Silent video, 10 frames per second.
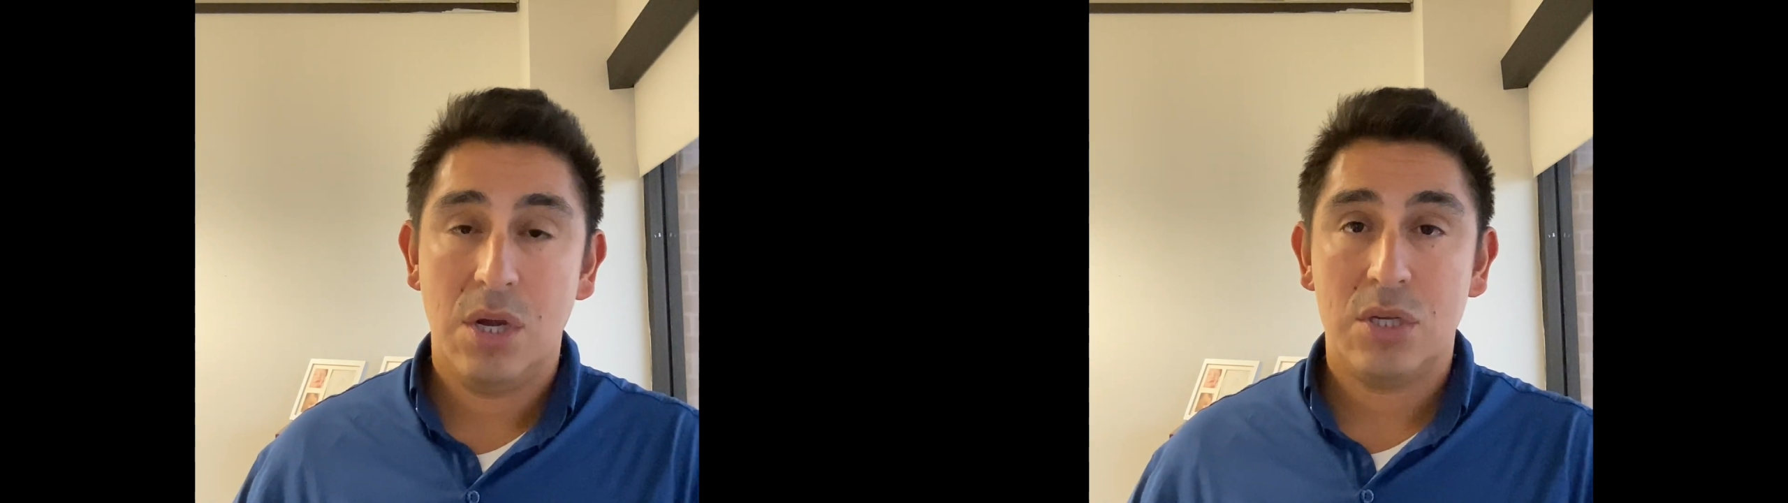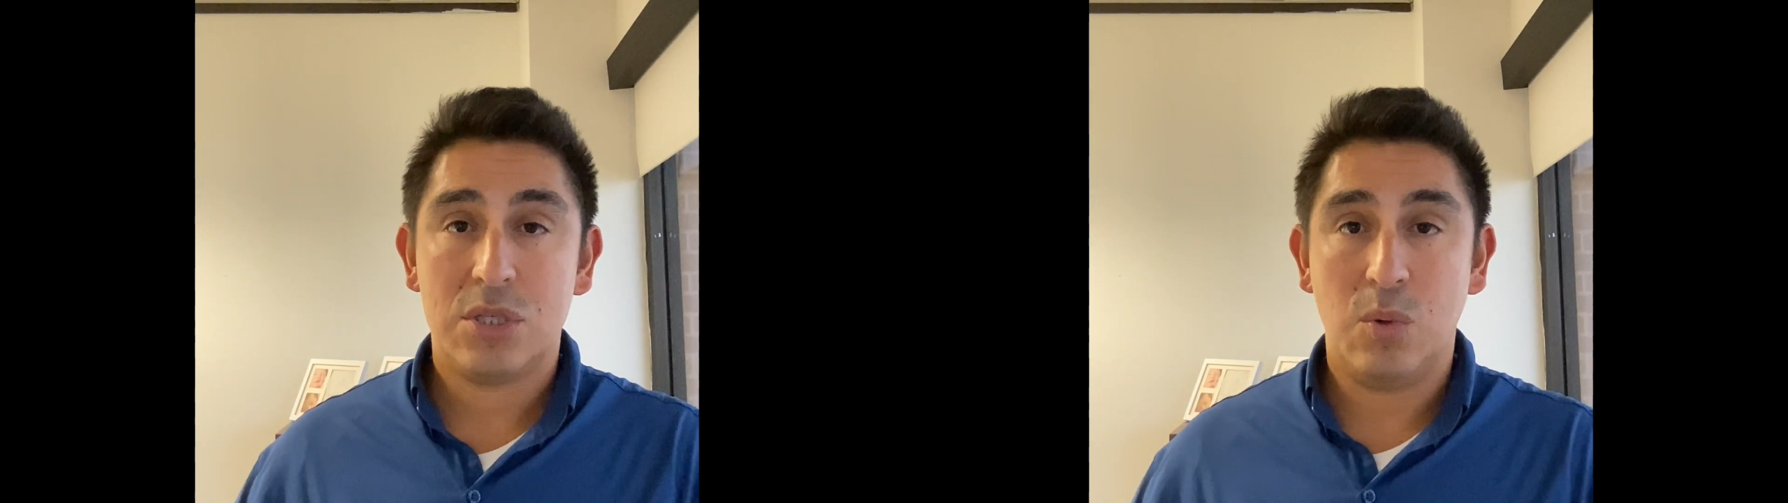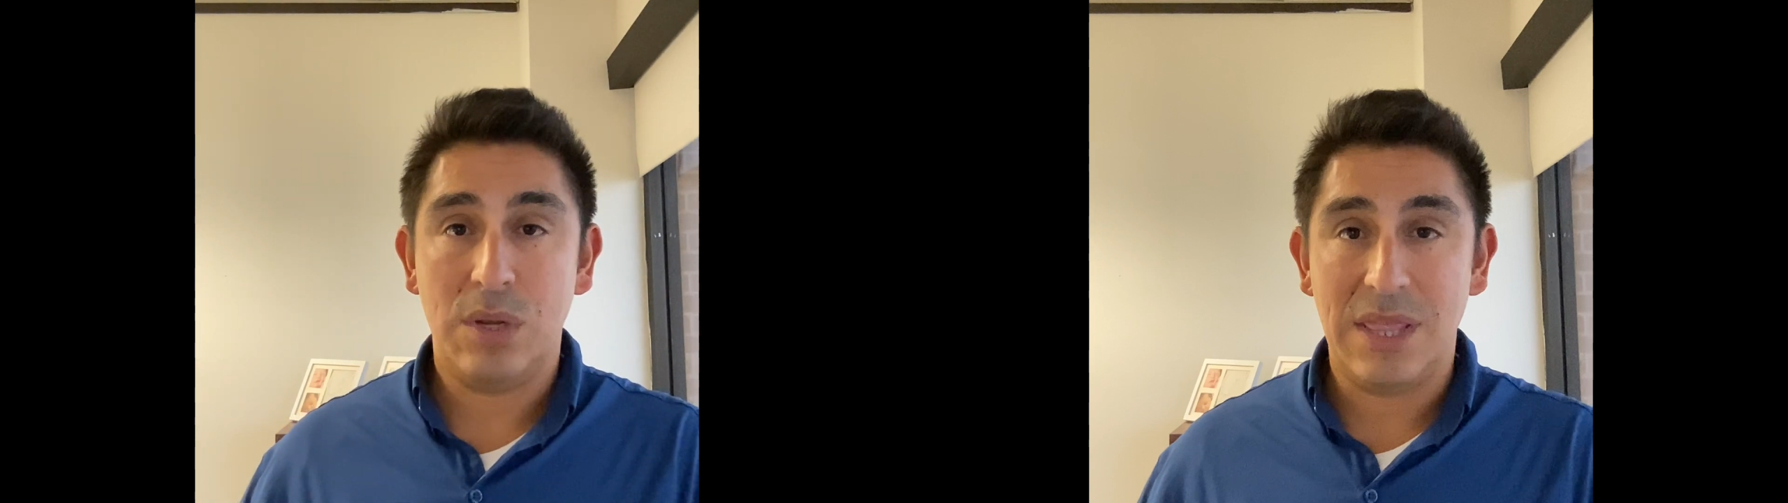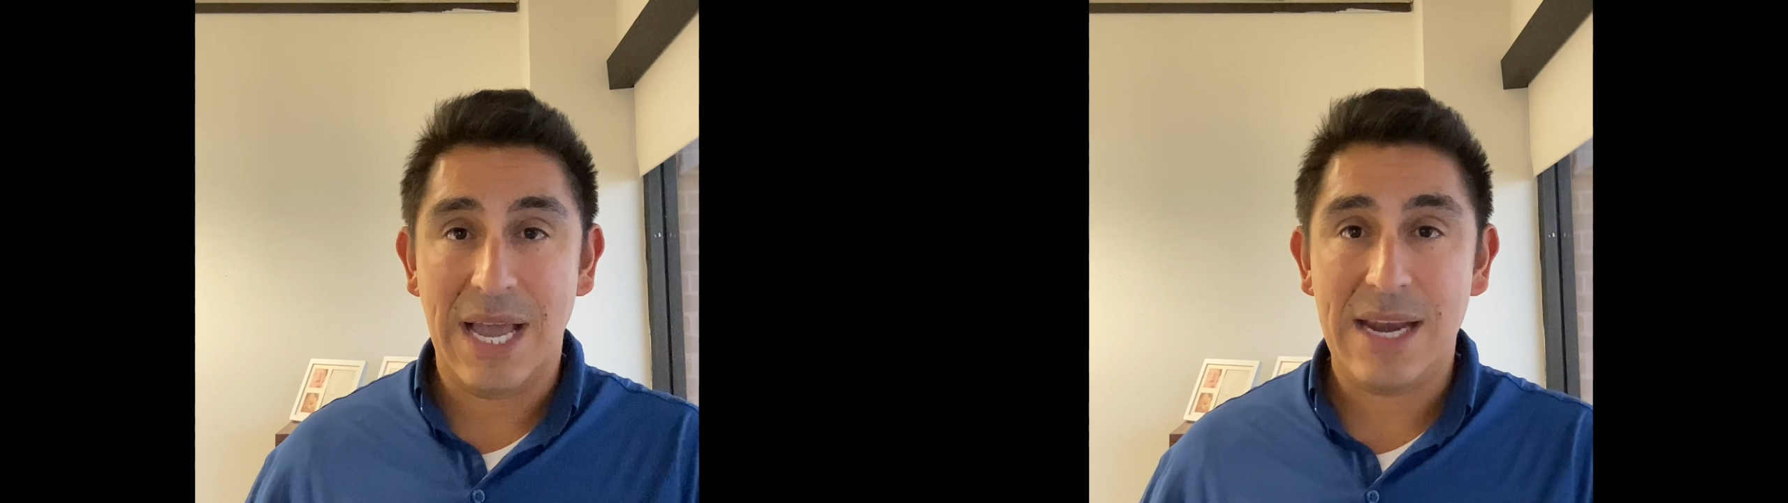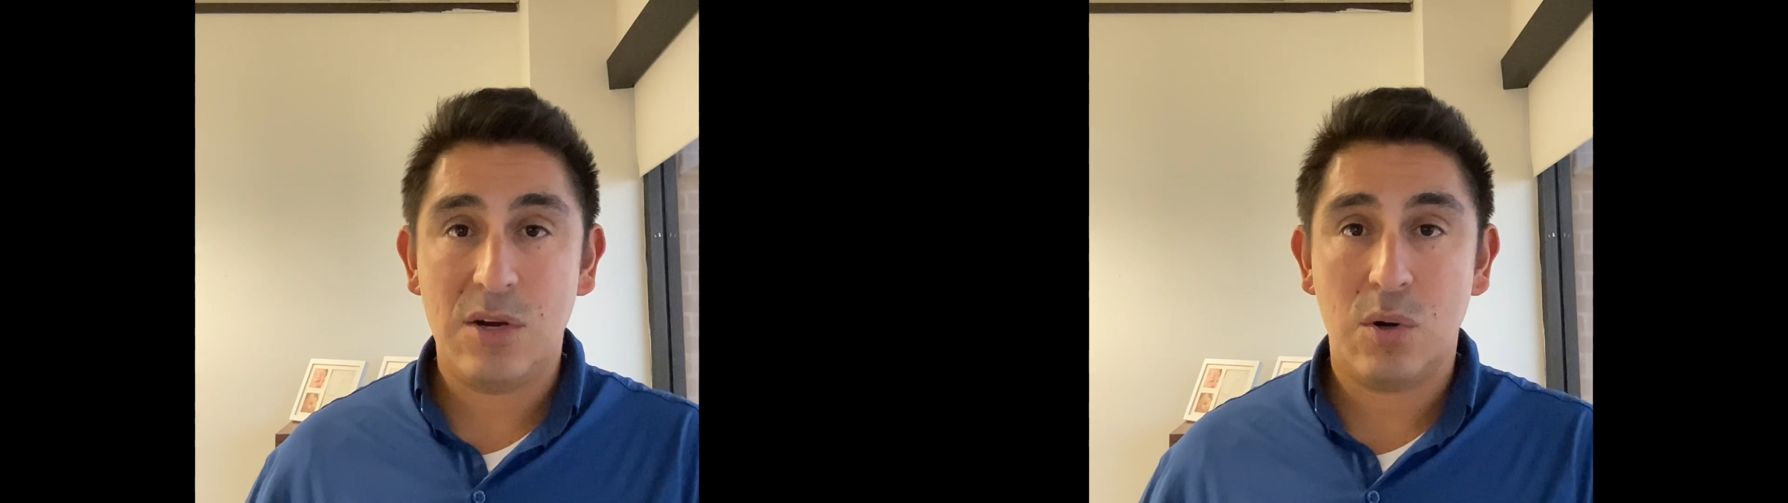So when
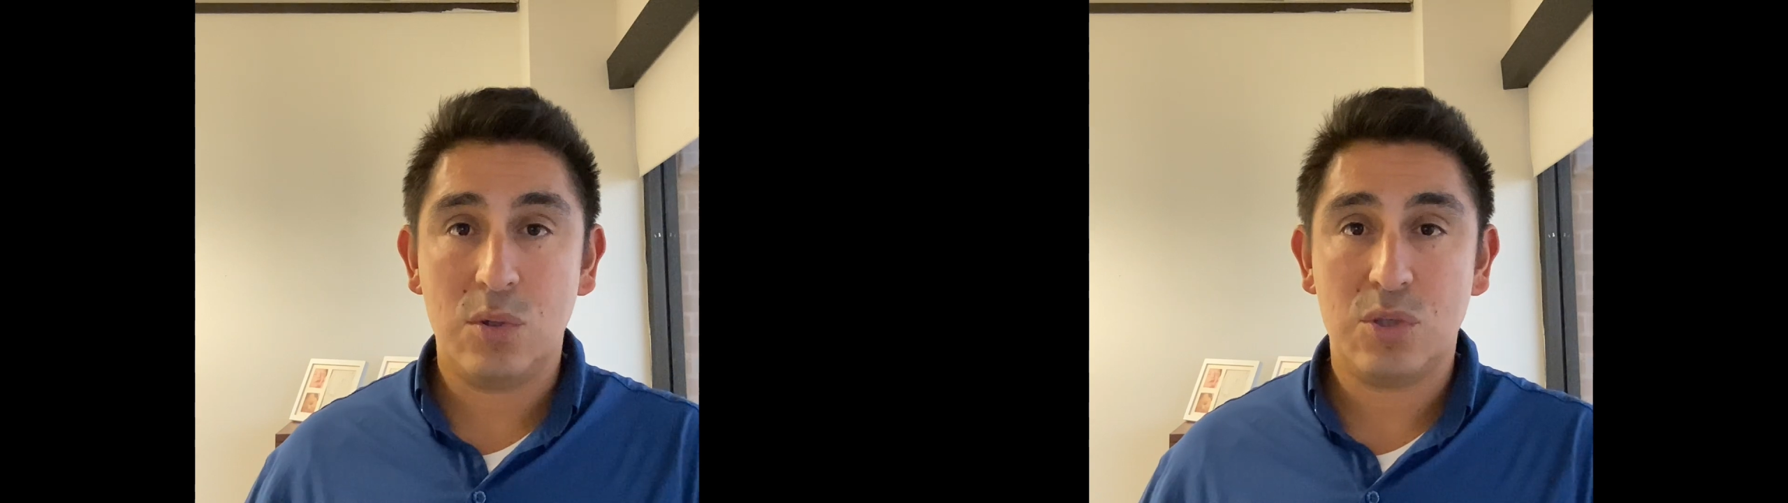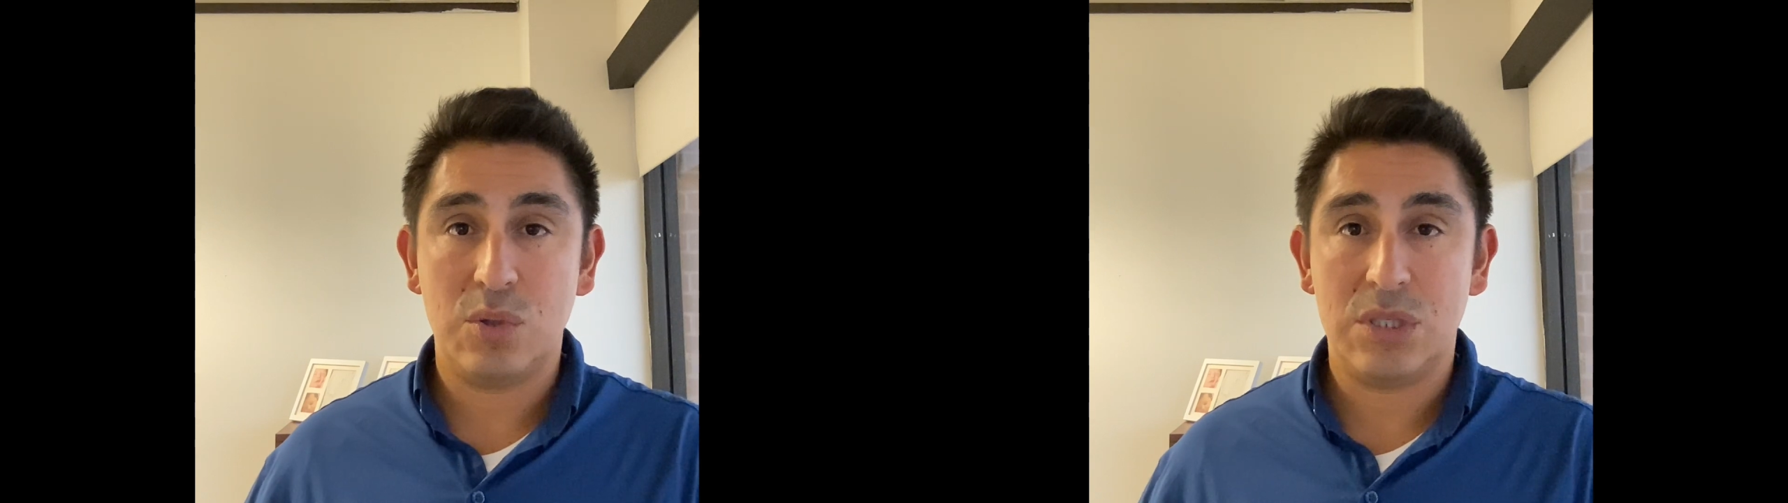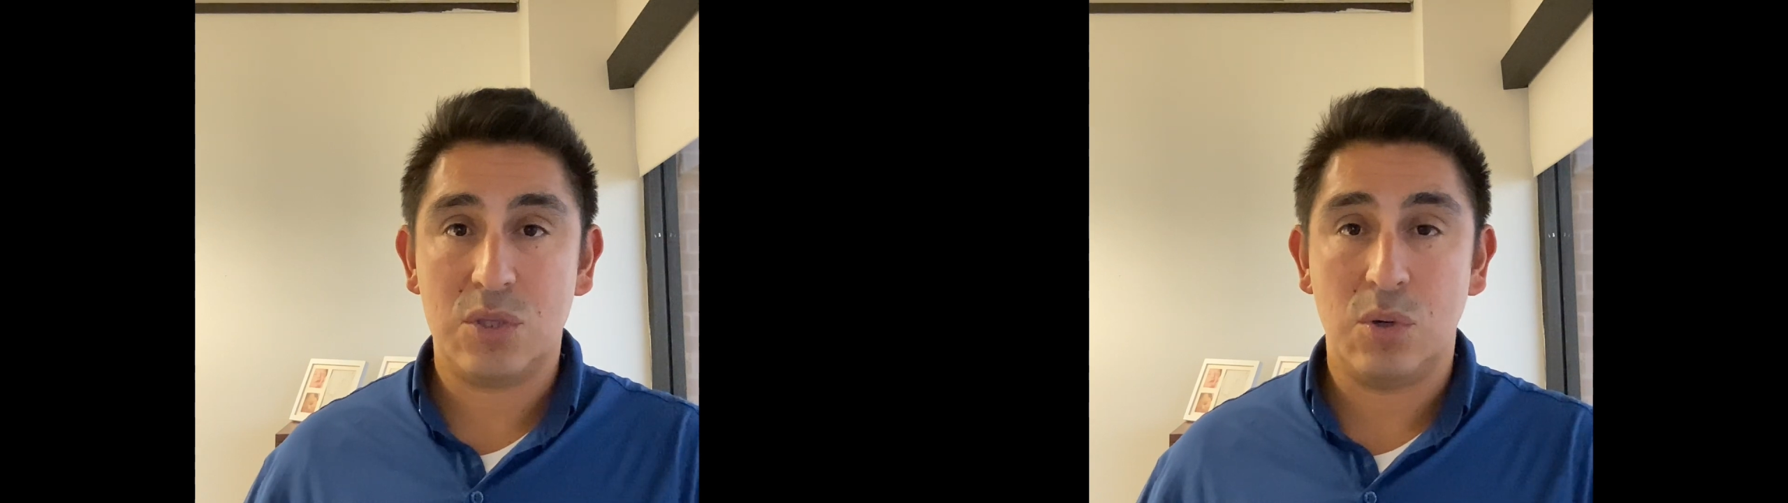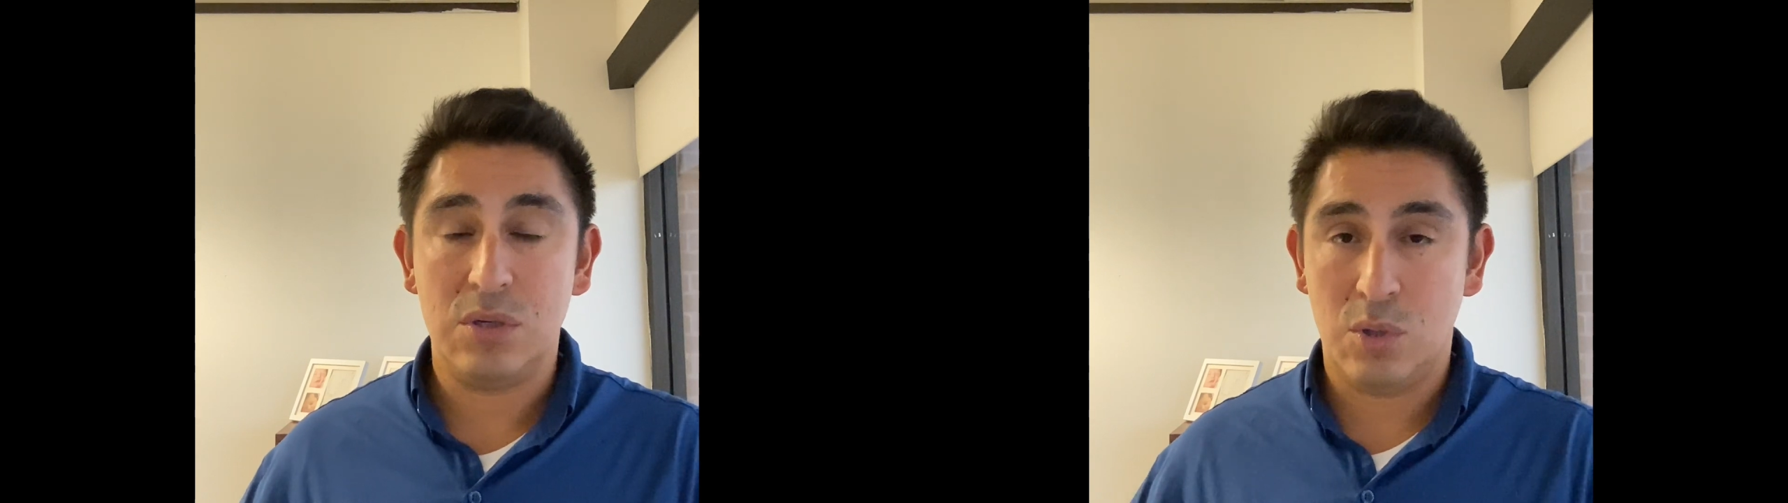that grocery store